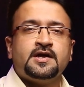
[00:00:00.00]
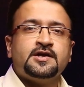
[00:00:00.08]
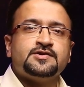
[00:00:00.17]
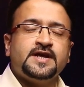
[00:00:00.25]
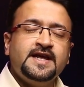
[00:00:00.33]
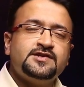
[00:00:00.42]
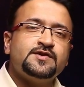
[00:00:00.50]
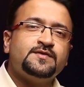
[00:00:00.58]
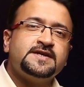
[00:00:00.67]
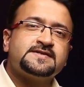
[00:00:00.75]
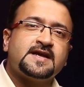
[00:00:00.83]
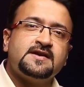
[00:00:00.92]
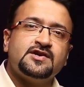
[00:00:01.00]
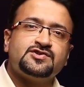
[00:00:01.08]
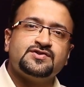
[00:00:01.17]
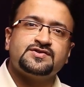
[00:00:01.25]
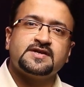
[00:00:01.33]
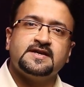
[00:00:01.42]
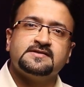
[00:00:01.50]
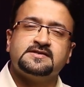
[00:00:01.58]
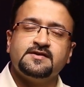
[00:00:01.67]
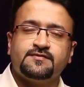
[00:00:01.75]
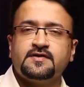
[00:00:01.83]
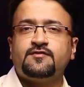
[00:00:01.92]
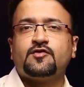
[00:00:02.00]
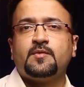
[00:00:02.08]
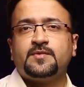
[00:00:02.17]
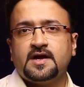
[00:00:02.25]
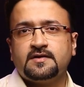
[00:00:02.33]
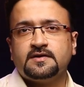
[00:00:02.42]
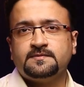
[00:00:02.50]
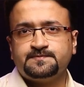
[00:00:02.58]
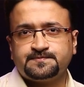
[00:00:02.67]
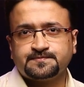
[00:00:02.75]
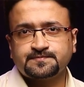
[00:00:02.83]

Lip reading: So each of these conditions is different from the other.